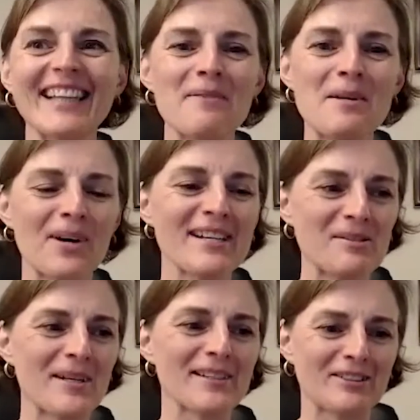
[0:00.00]
me pray as
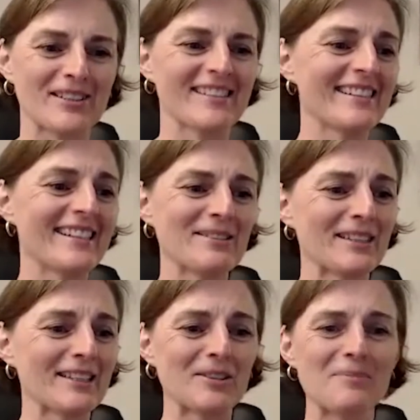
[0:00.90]
well as Christy does with
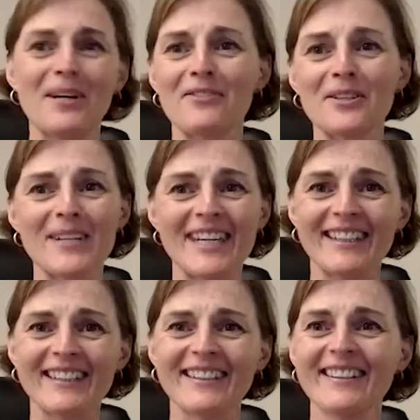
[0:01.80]
the group every week.
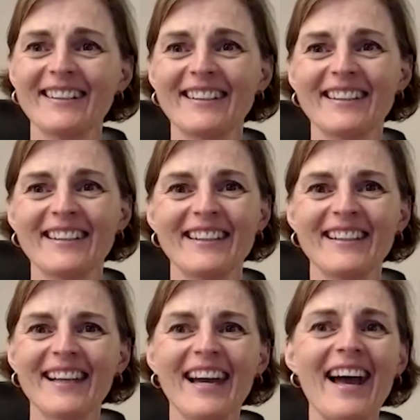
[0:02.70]
I